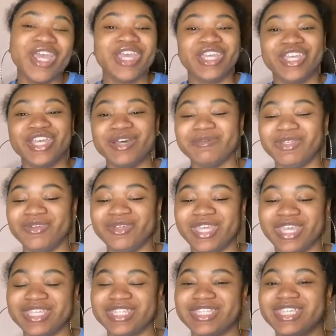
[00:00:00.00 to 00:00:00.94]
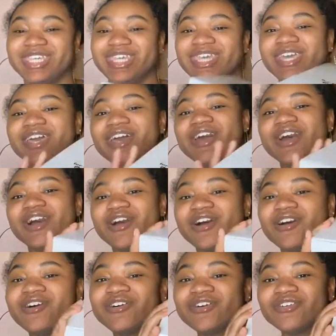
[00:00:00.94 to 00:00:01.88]
yep you guessed it
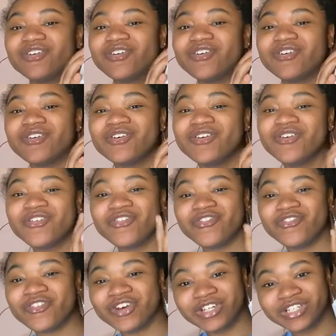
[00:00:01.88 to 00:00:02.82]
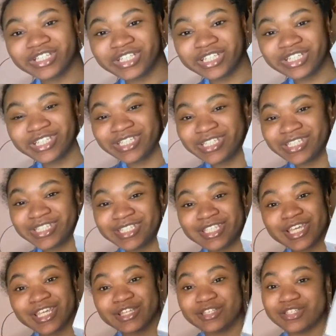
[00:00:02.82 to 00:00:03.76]
uncle funky's
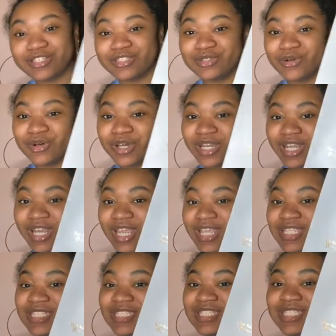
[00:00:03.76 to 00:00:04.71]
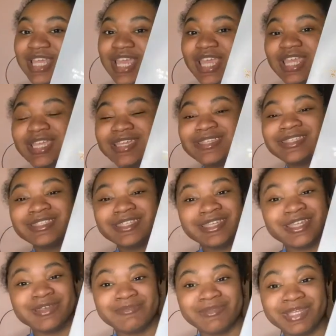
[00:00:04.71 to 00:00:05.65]
daughter they stay
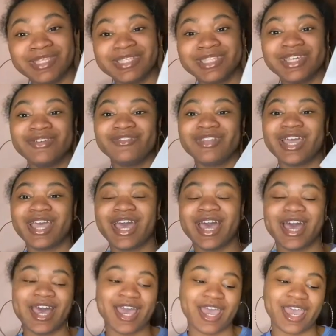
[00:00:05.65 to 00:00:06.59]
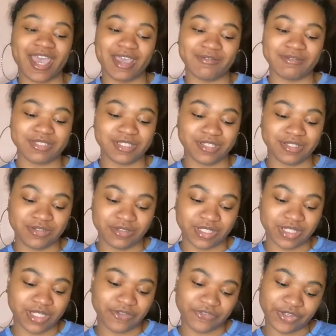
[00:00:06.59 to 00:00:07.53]
sending me stuff like i
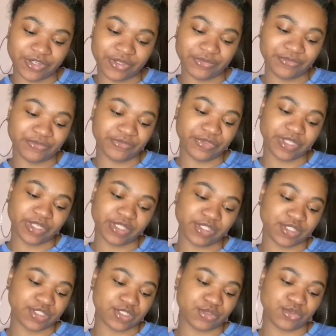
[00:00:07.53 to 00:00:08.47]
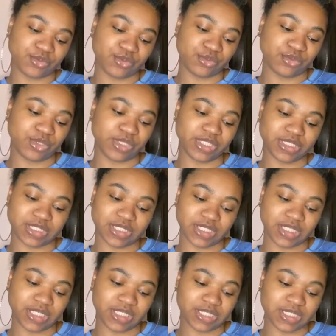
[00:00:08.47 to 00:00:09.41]
absolutely love it it's cool it's
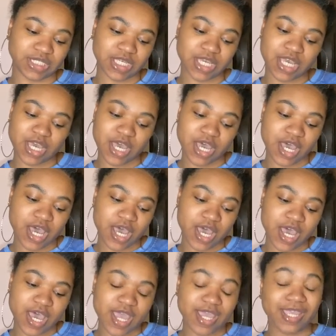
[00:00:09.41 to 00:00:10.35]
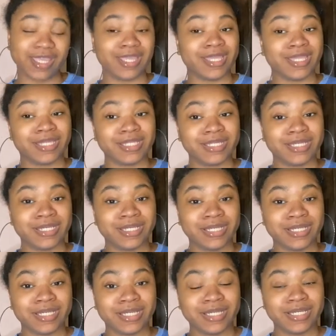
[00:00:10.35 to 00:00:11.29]
lit and
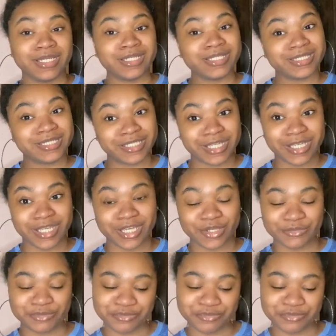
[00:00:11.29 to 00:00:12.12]
so yeah